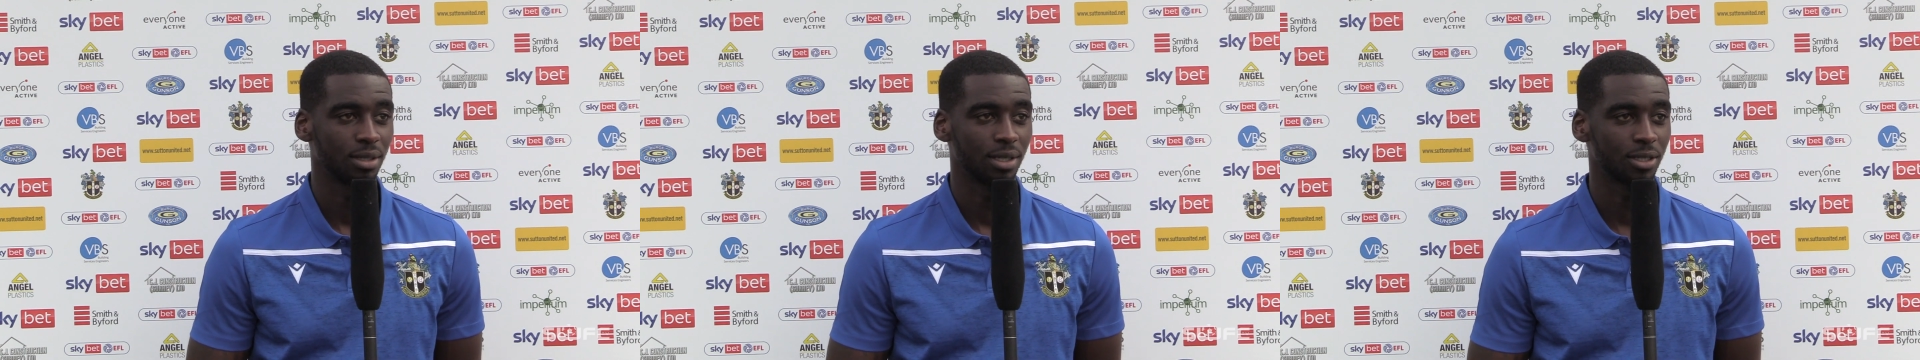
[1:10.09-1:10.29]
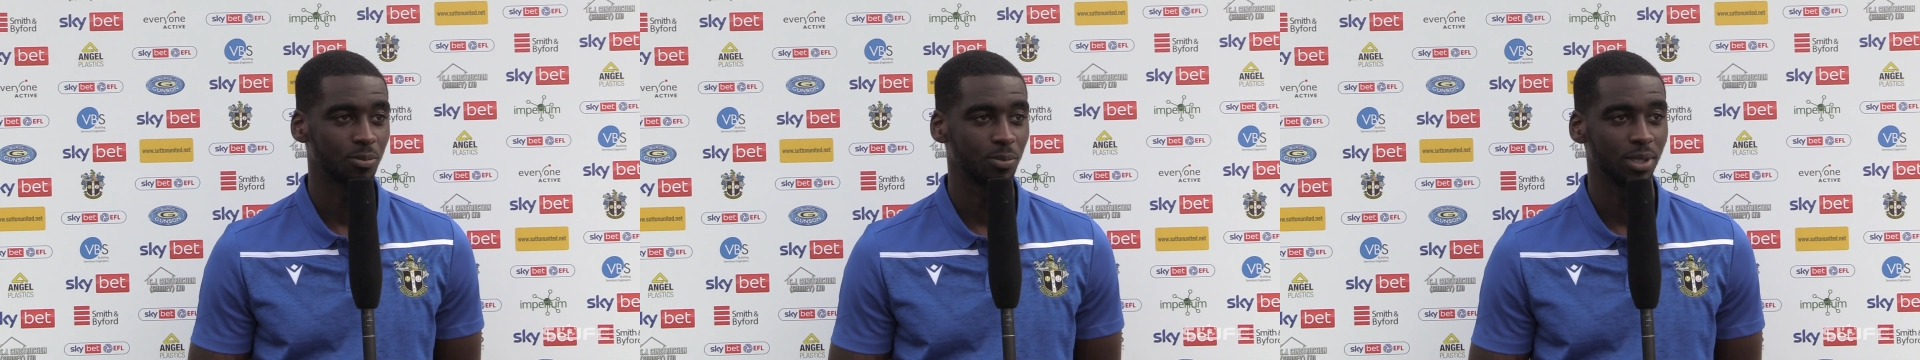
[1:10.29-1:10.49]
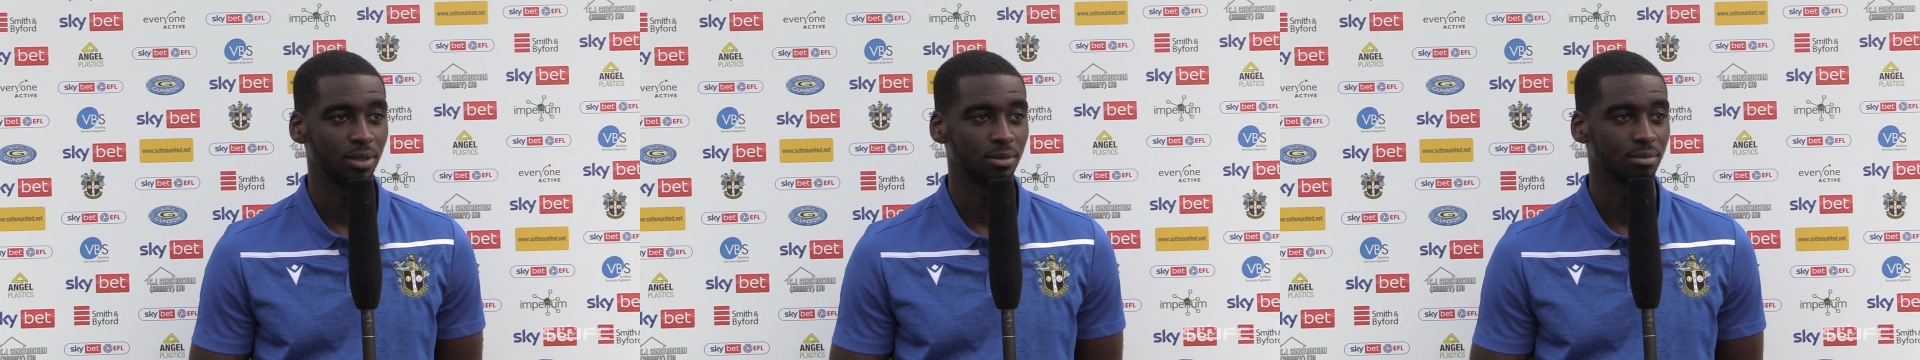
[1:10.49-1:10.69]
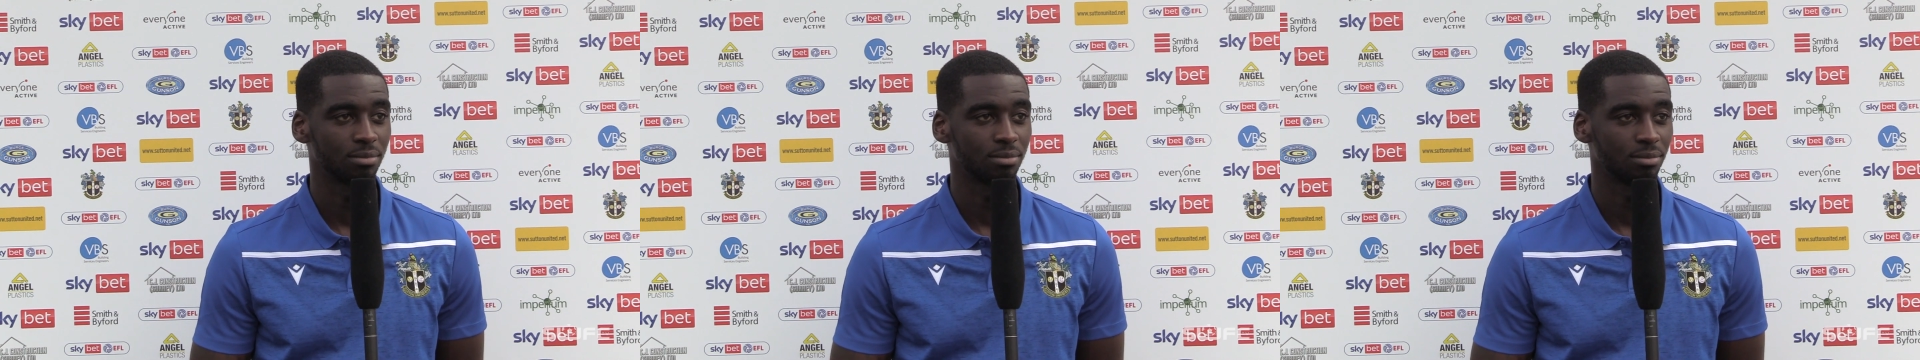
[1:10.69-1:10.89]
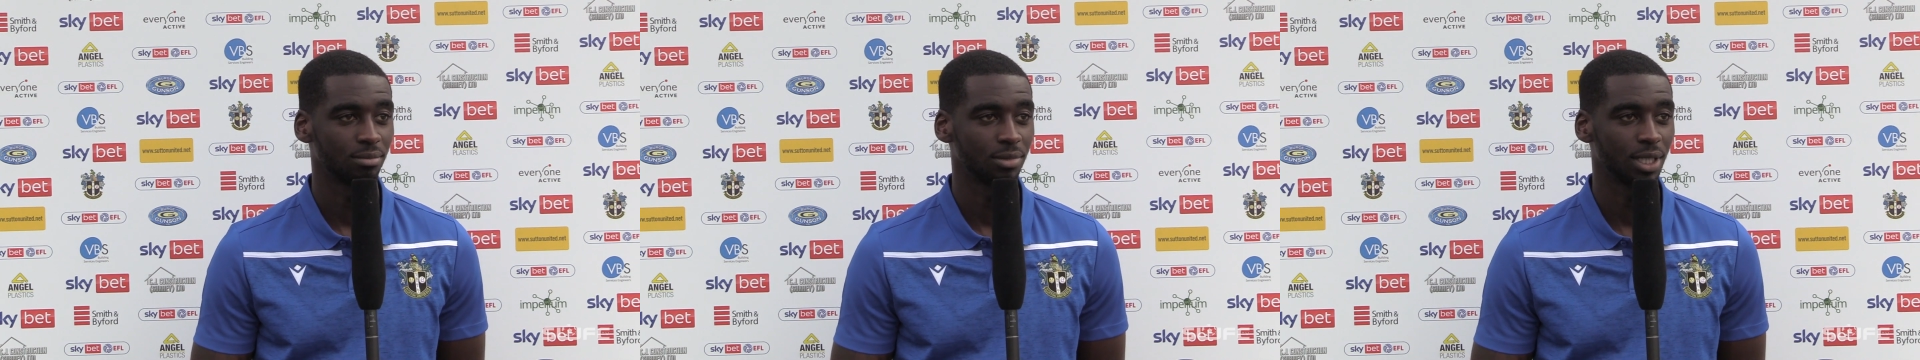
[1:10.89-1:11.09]
has been
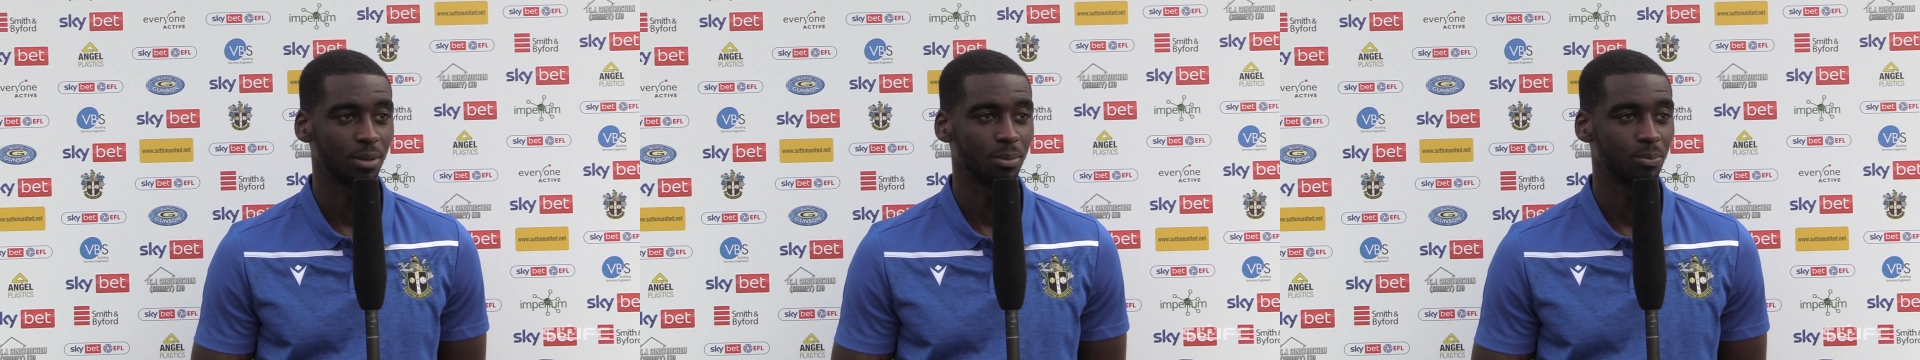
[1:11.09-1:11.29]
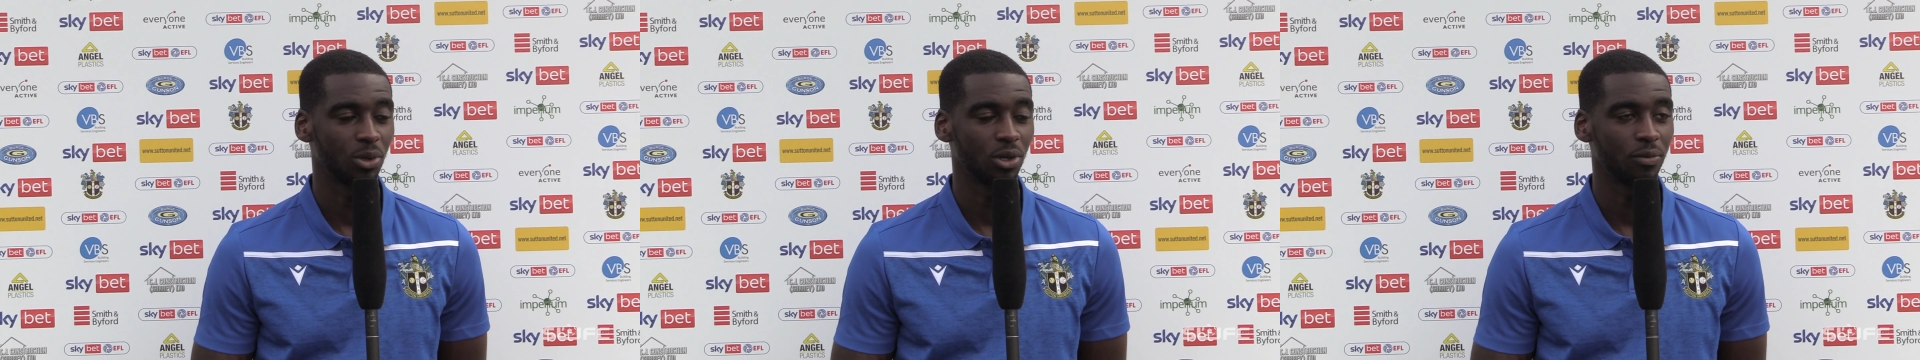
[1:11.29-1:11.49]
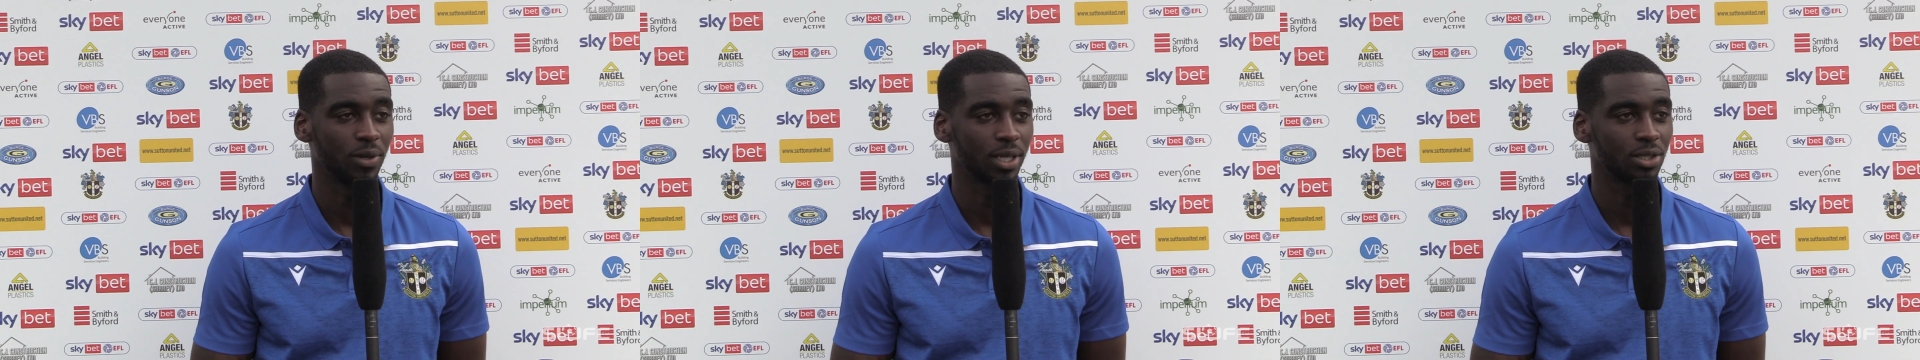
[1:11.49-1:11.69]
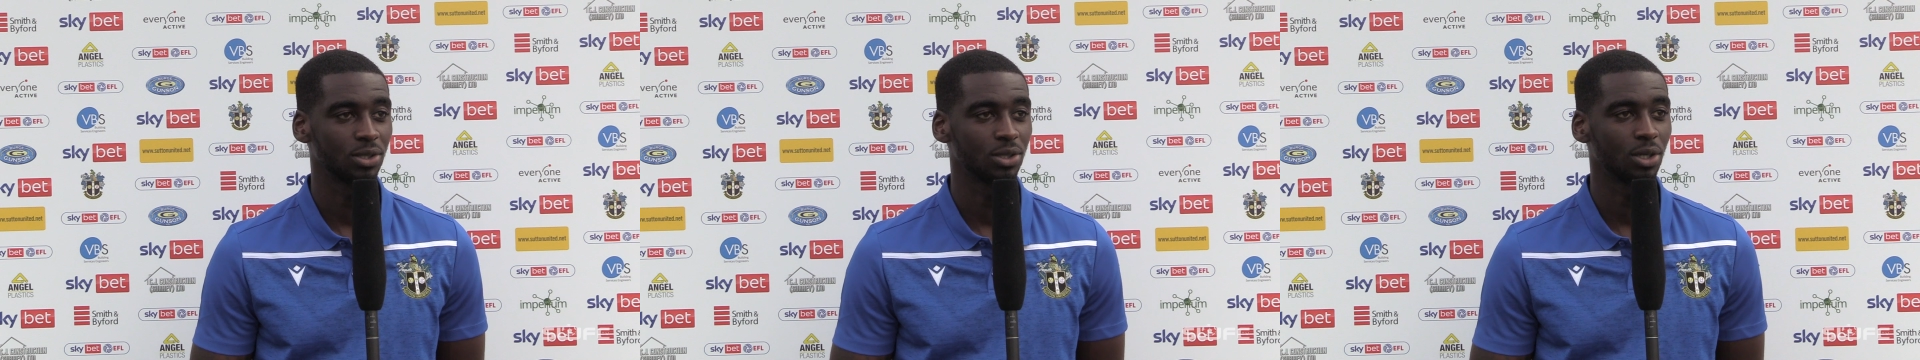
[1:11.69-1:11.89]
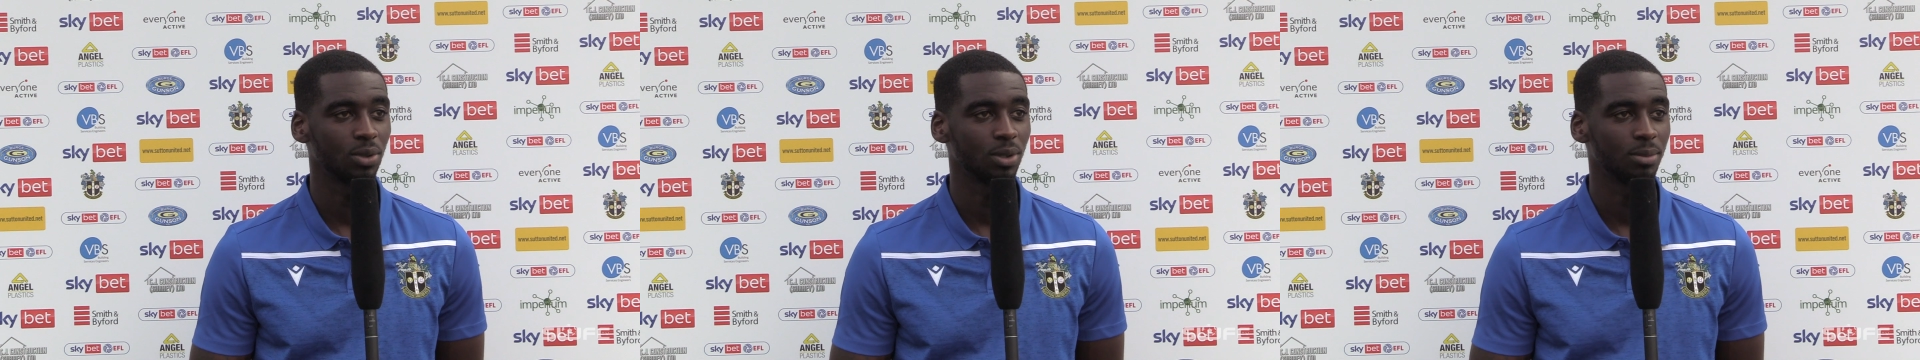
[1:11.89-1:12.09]
yeah perfect.
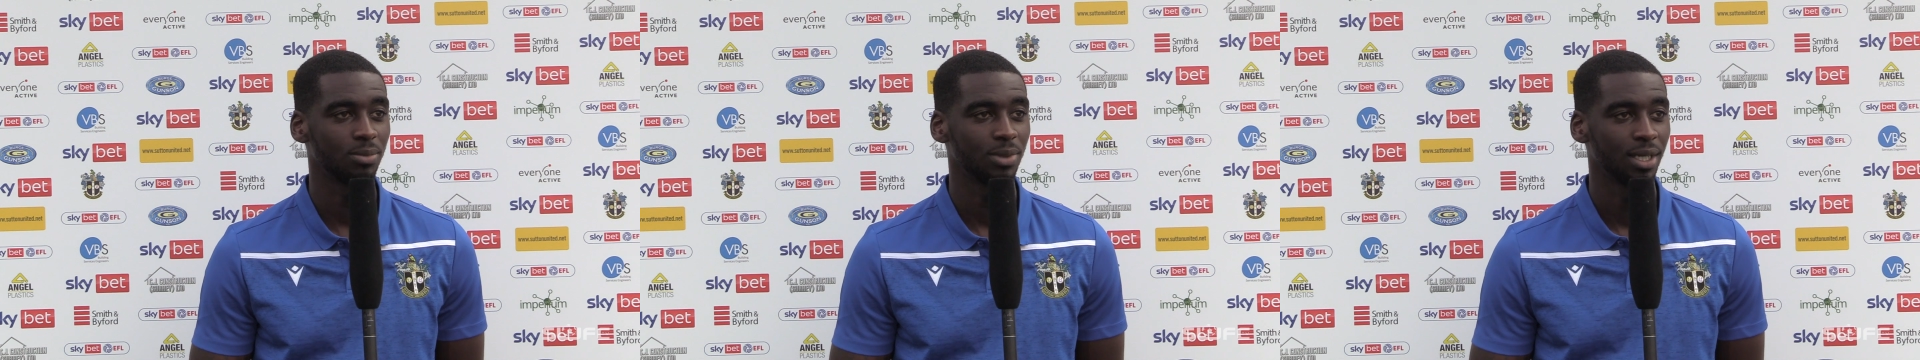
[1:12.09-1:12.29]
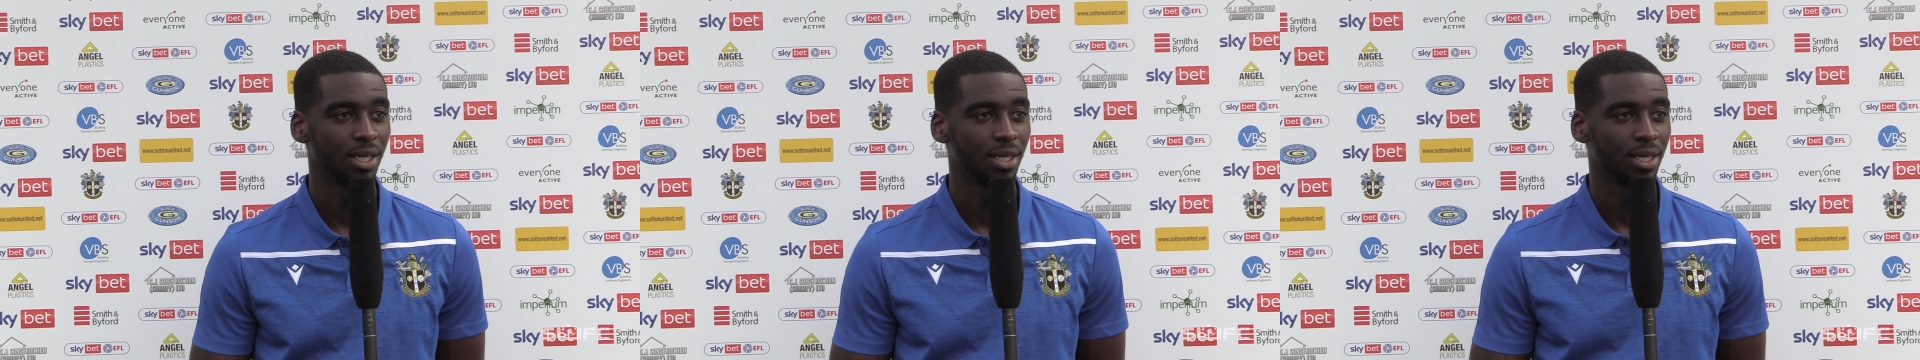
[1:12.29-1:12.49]
You know, um,